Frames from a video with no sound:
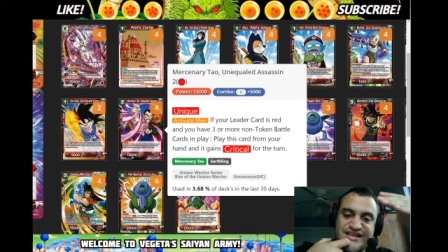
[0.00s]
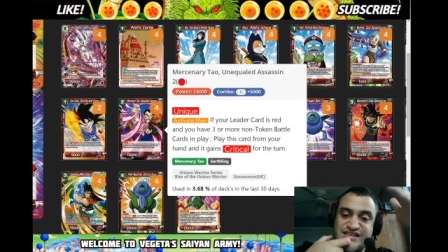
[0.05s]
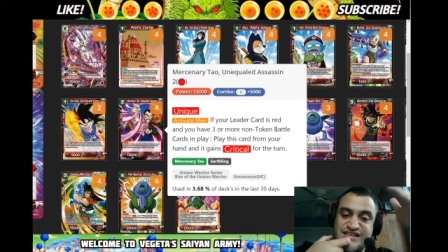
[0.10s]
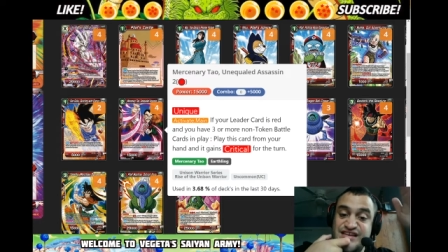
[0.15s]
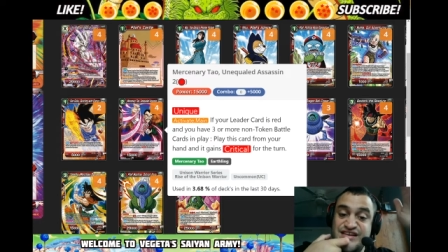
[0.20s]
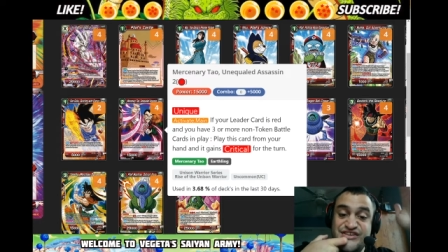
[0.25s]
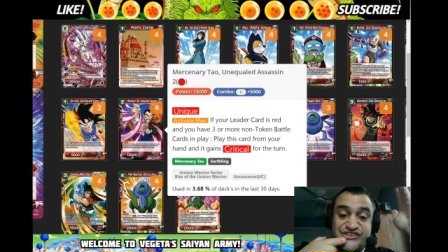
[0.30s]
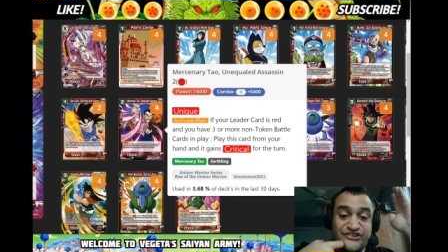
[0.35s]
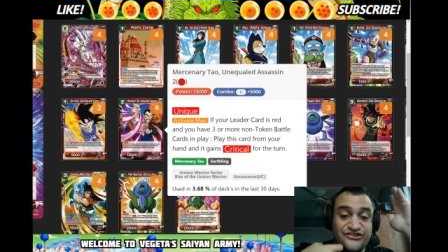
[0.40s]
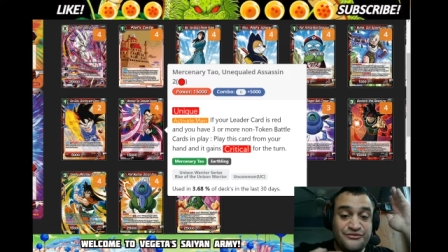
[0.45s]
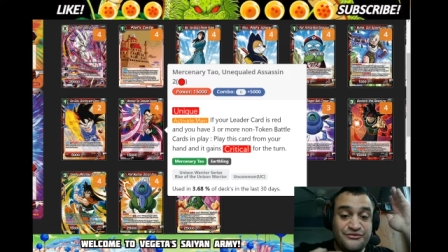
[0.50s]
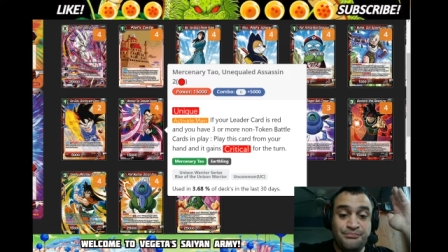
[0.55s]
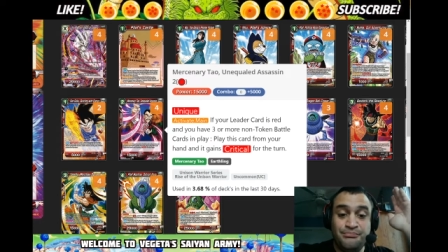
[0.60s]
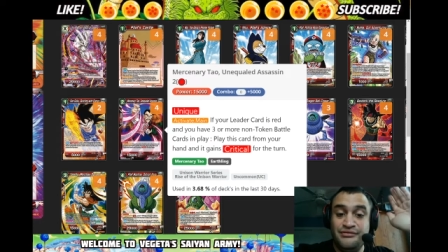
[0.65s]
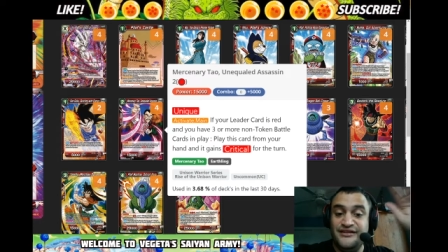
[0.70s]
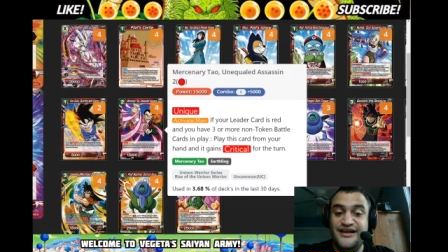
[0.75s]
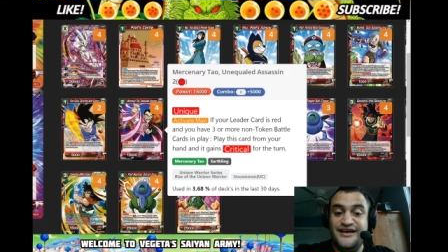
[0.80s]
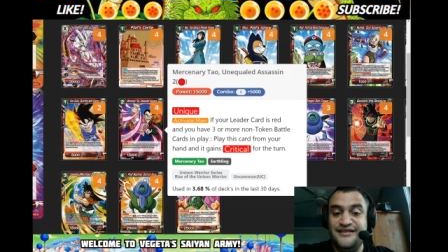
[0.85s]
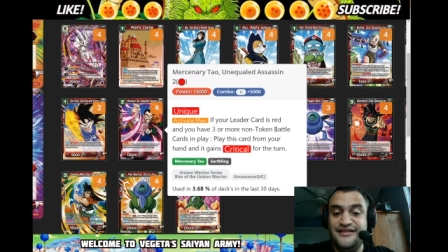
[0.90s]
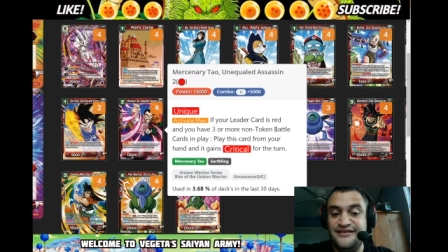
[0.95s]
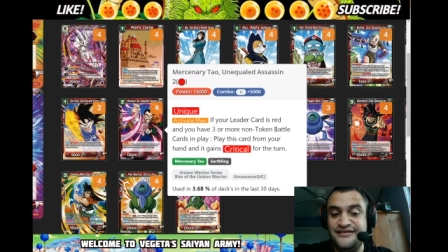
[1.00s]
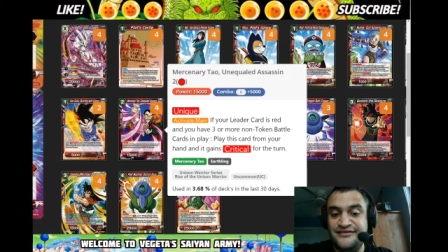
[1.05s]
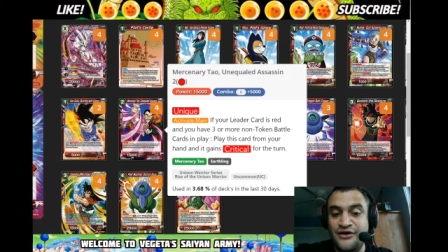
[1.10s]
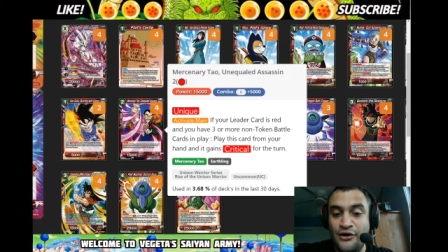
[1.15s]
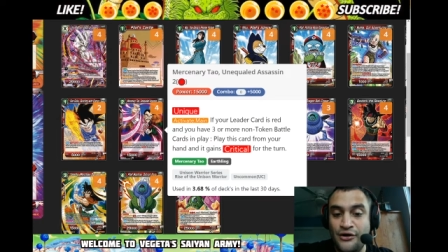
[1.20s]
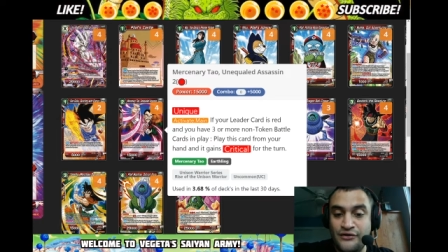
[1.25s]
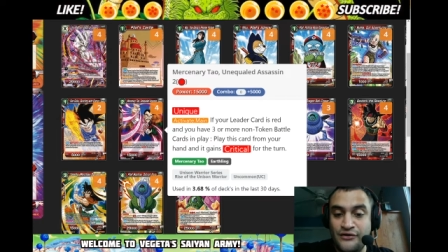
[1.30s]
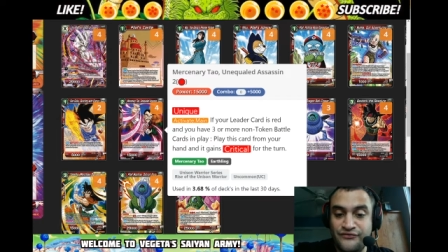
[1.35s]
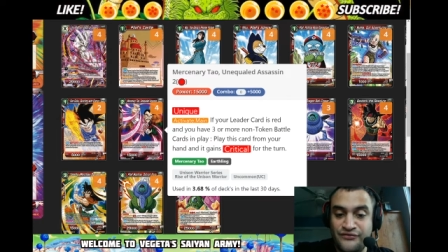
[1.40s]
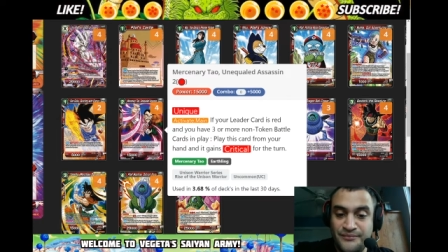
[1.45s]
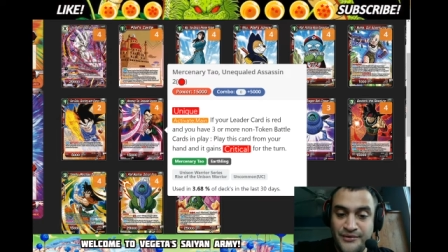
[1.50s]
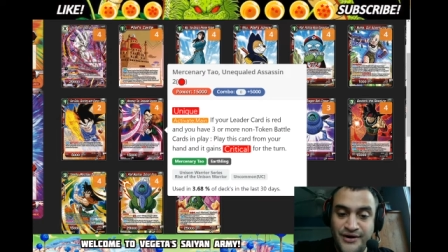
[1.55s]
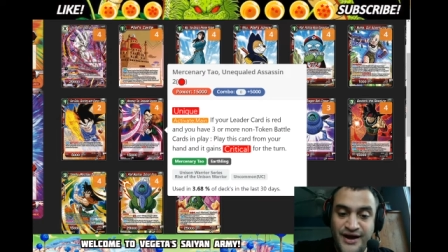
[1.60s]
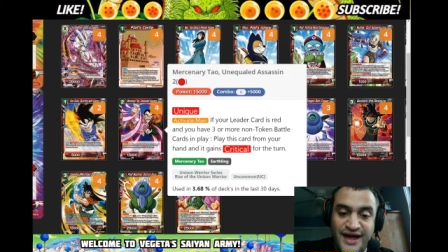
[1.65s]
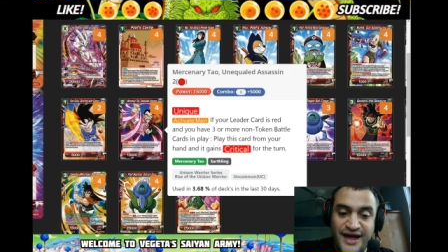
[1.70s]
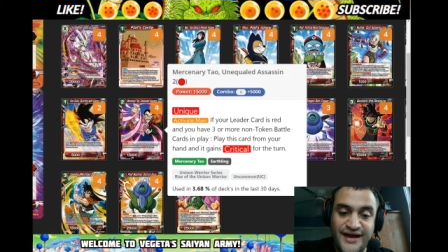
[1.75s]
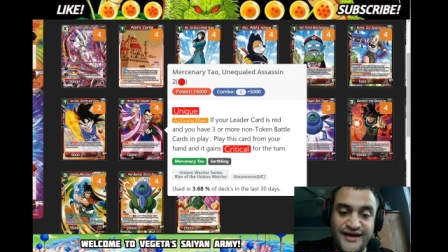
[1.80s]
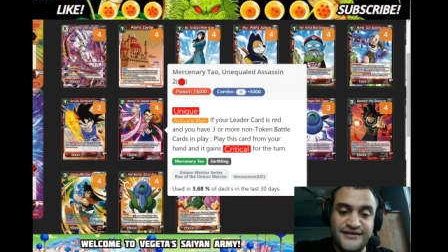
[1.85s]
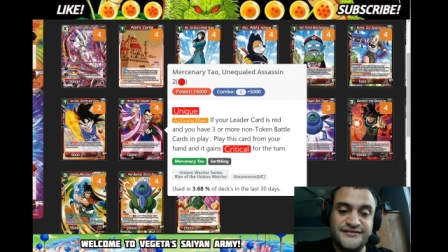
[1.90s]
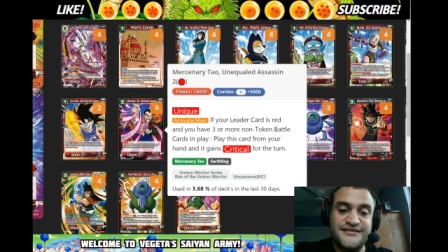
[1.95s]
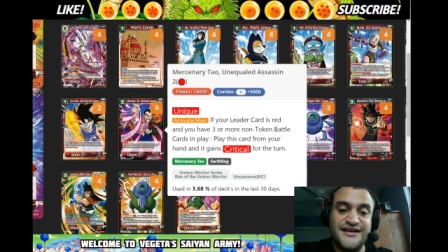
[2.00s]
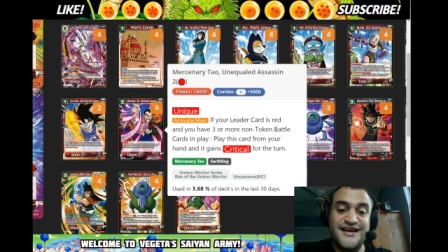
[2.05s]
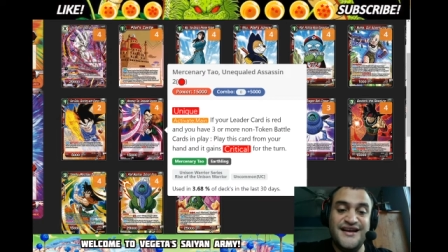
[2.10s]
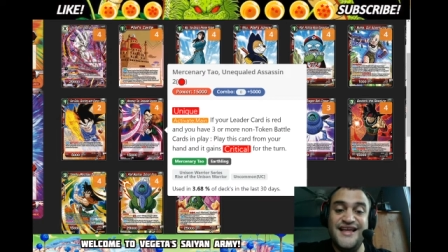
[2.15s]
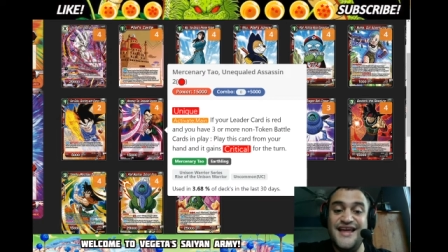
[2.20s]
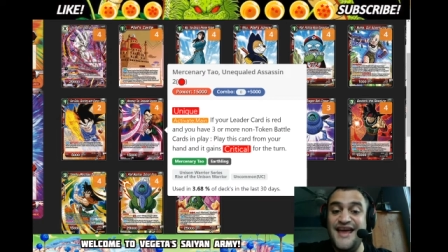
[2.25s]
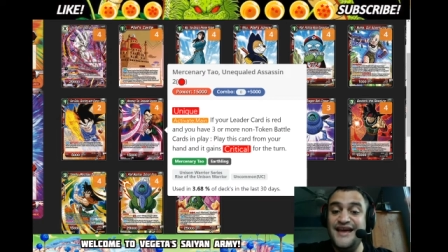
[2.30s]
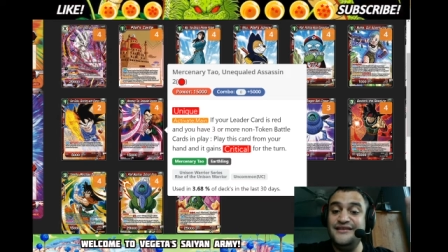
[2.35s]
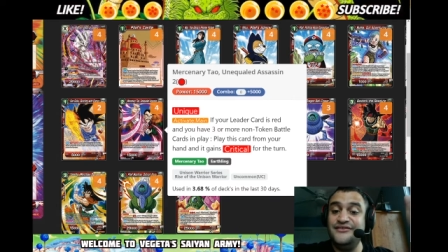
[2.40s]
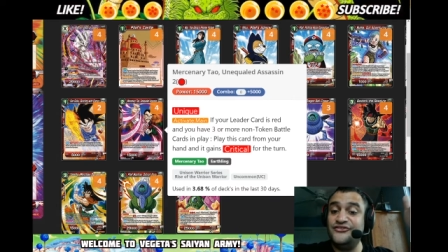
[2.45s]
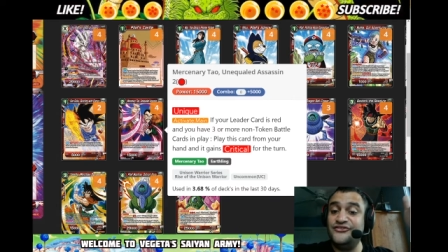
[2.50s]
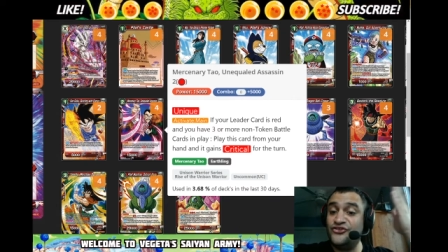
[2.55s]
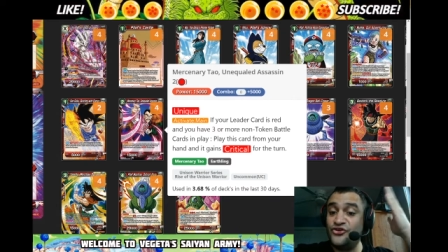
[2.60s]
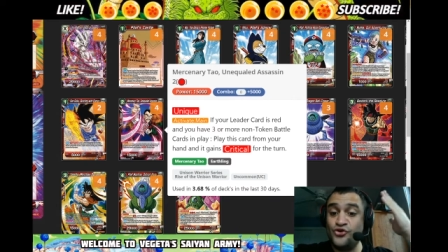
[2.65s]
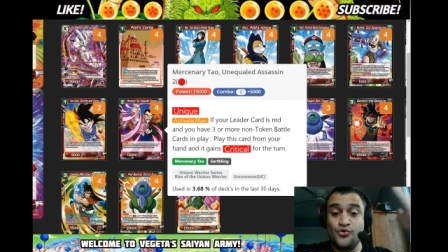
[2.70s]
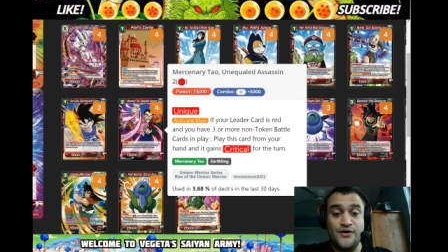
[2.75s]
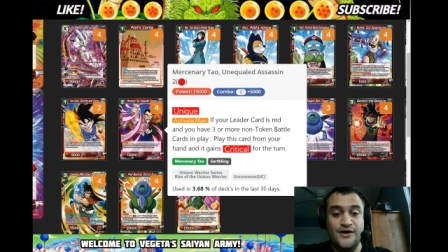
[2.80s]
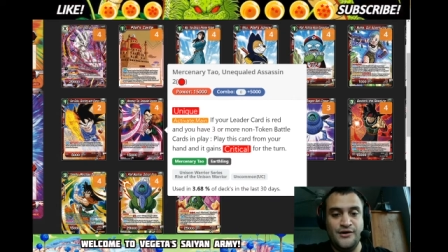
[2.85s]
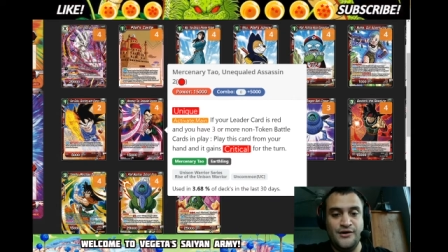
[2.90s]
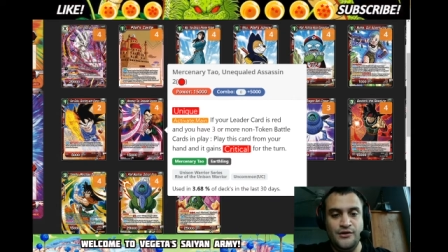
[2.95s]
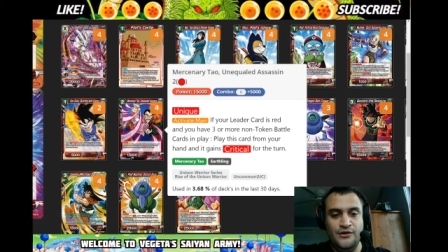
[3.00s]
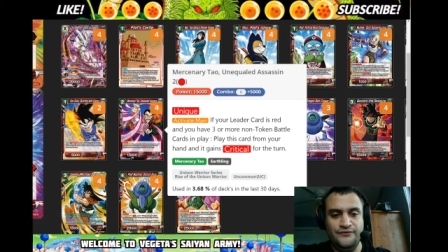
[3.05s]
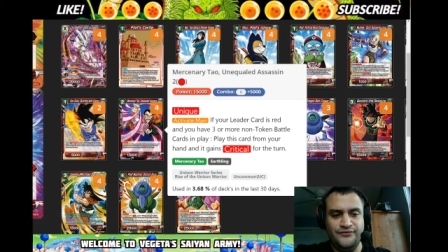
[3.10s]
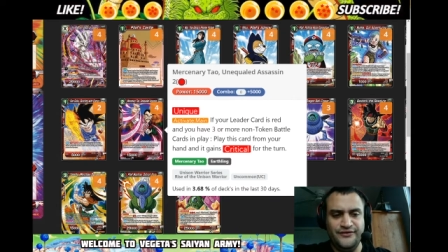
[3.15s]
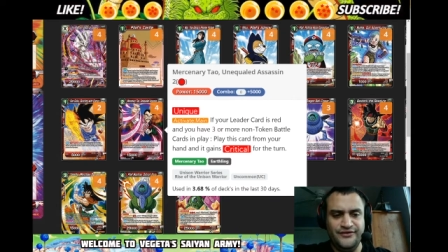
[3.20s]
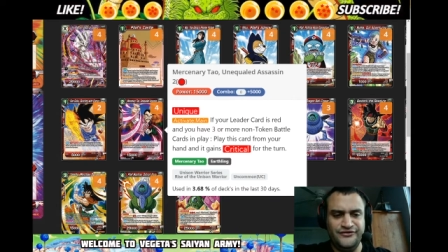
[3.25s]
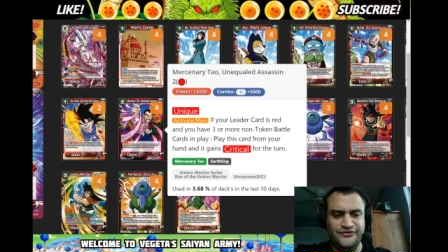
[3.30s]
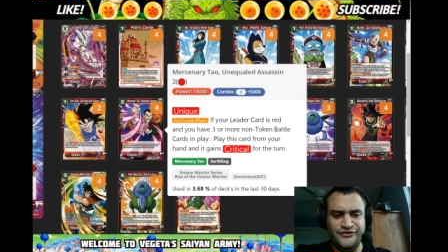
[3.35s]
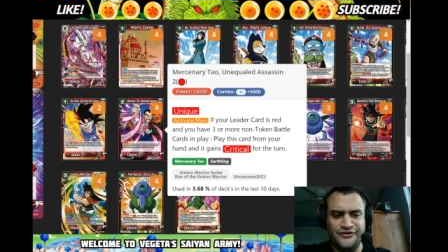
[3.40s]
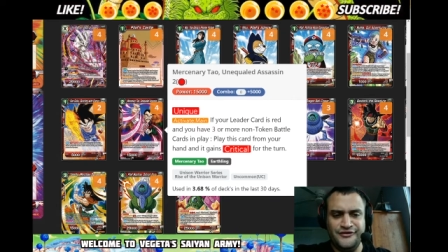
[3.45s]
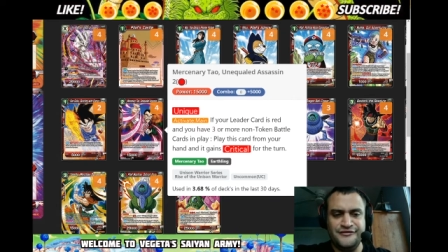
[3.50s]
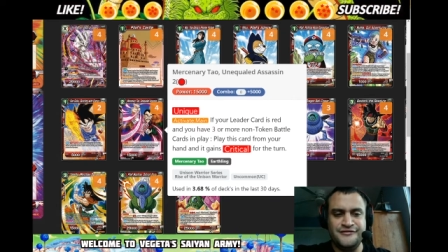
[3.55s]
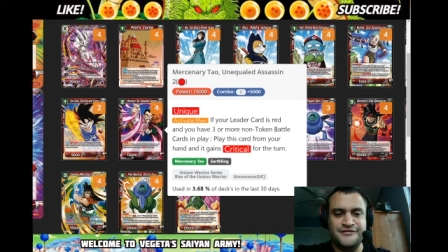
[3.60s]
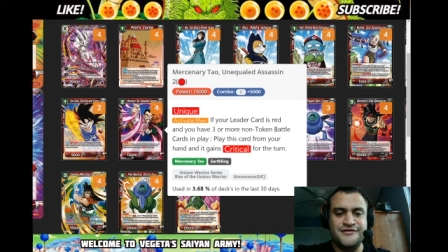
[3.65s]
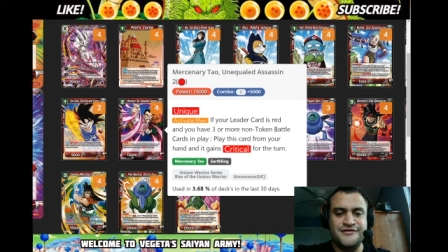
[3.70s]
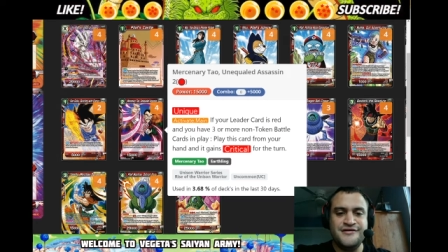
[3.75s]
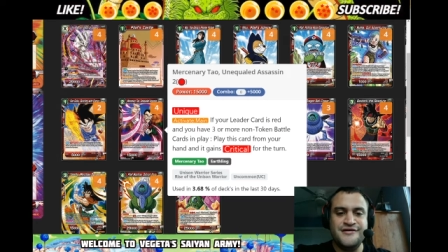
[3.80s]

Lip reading: you can just play this card from your hand and it gains critical for the turn.